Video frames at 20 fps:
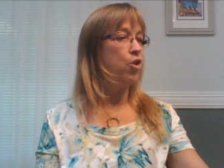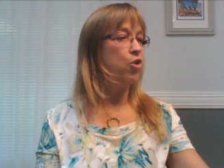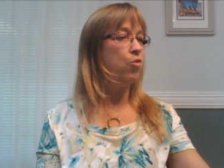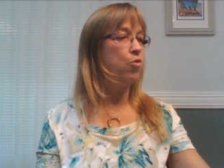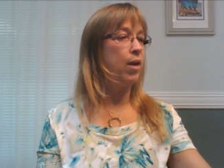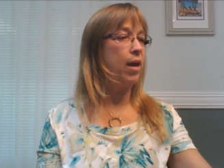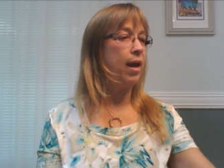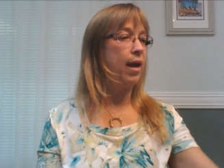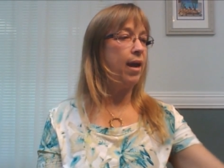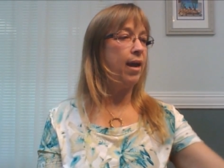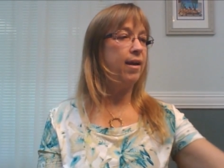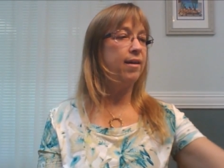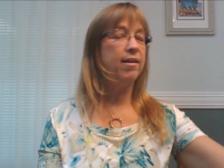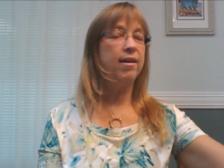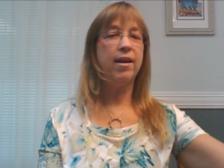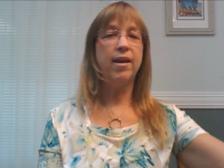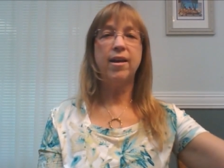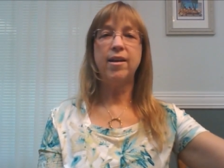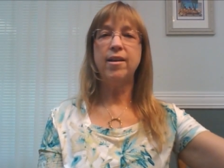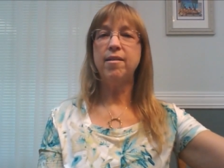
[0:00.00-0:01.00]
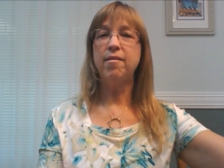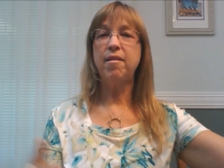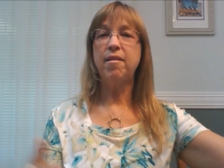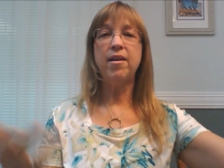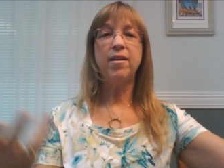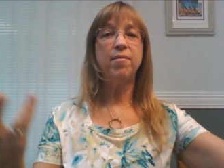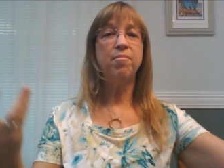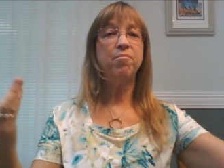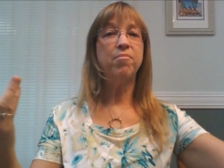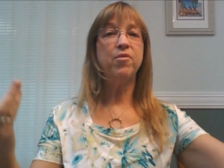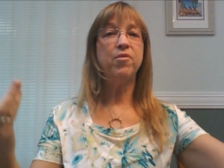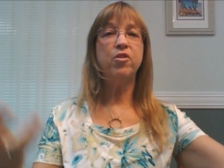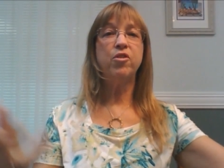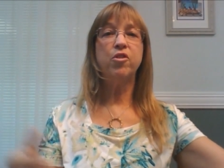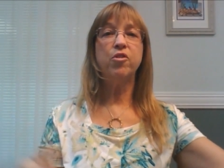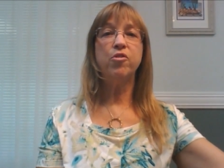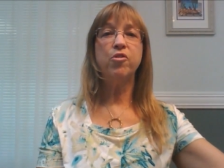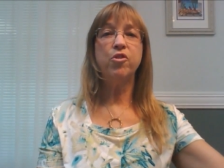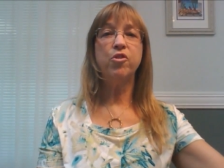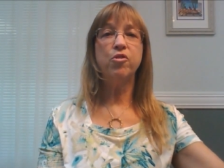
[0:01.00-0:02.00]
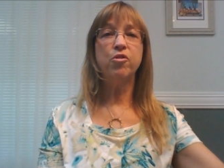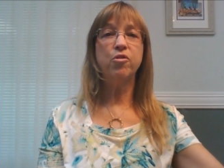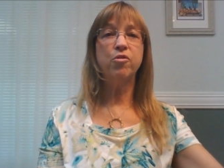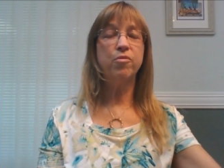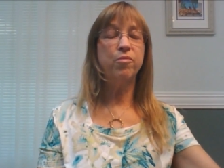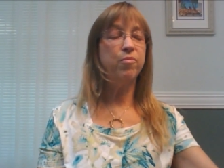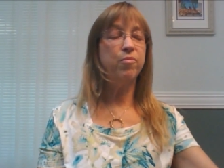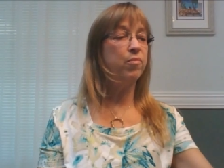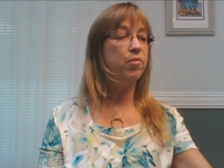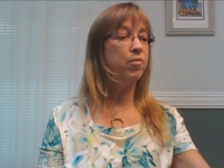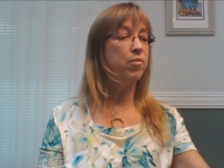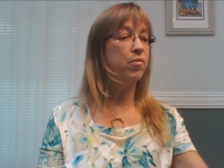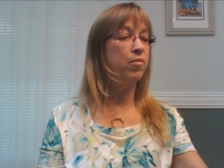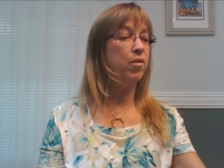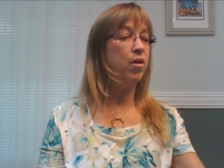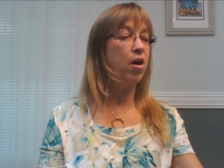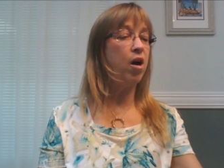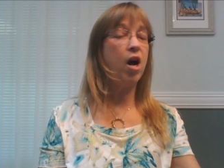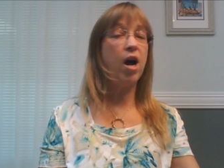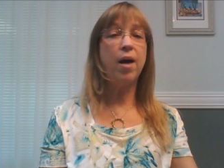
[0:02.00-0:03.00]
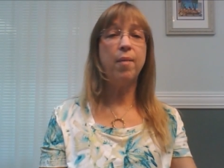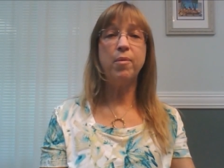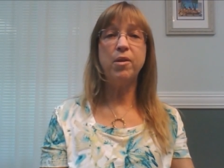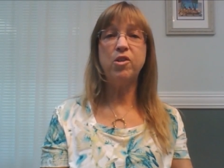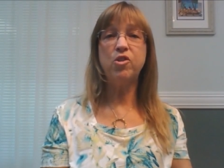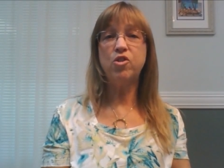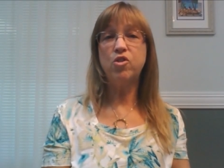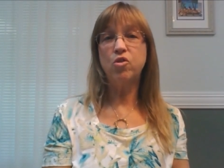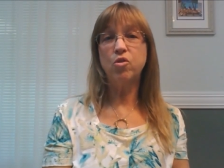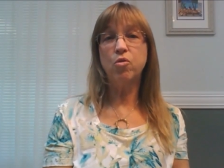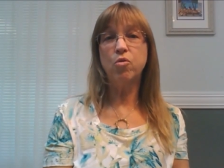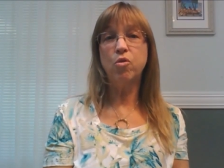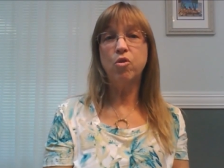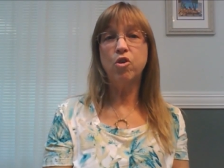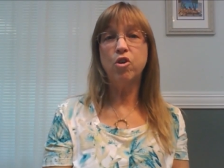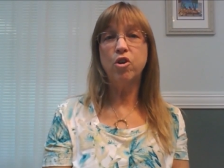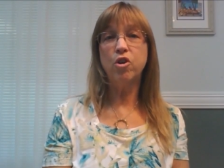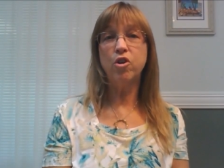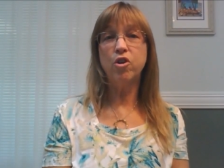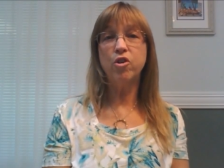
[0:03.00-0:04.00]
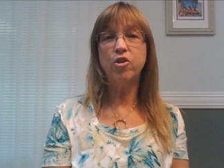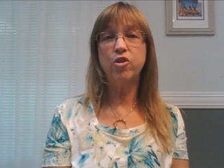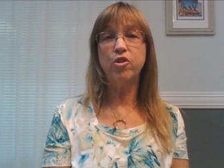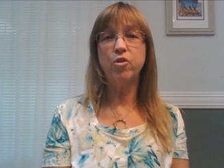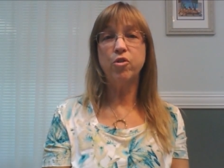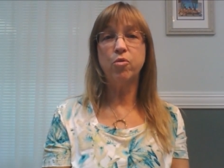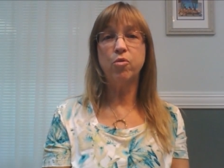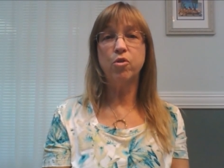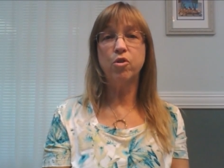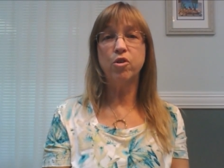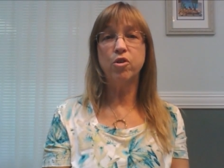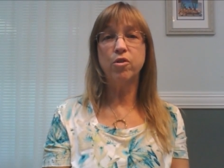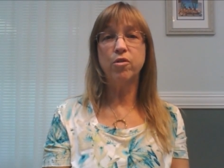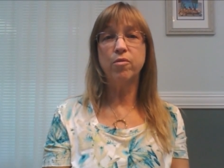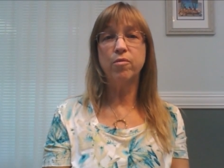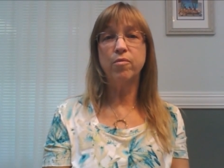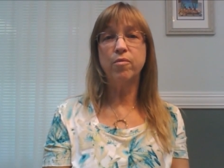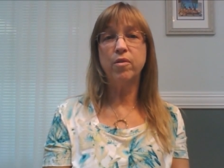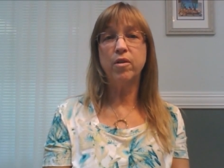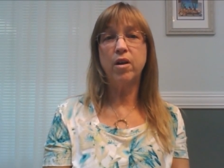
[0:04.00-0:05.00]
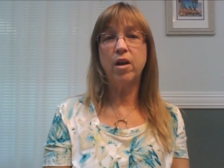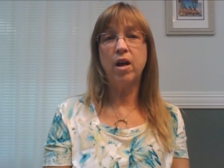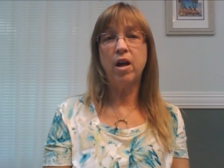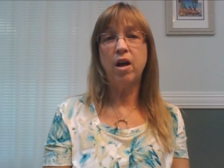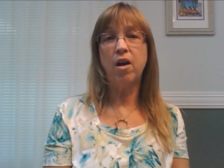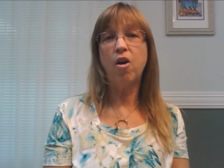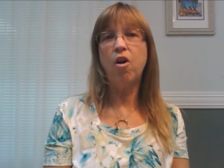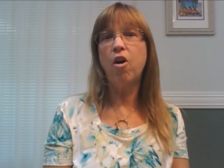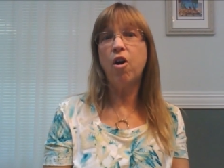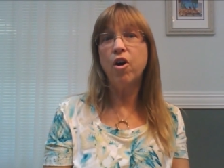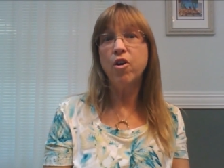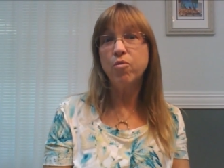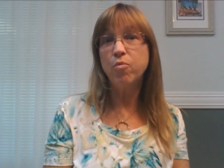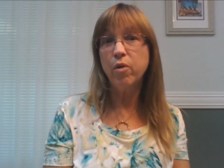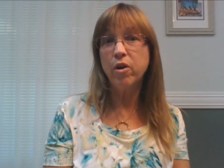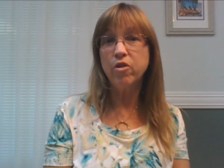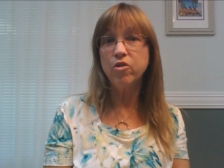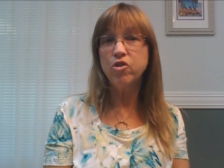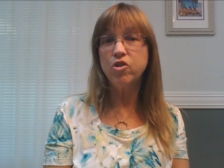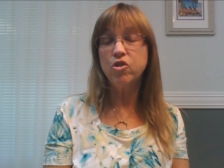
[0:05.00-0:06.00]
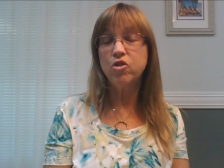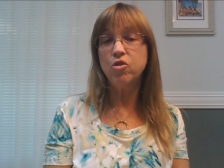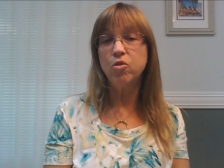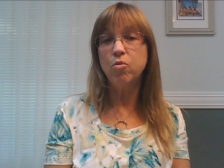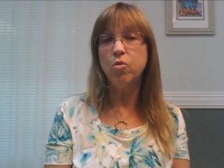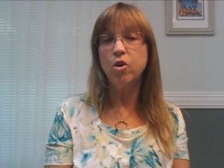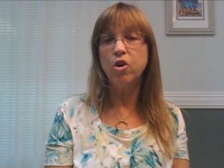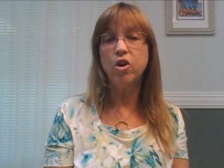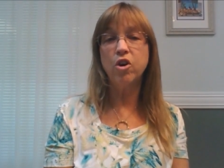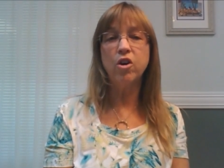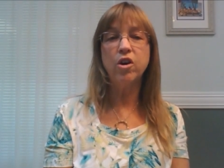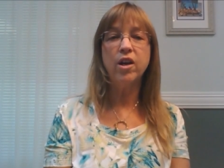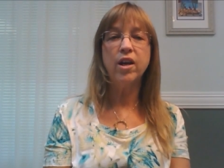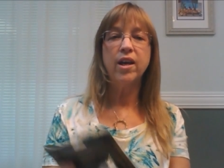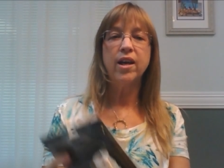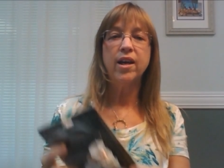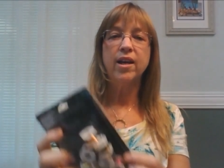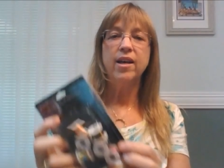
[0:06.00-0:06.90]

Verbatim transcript: You can get it at, you know, your hobby store, your uh, hardware store.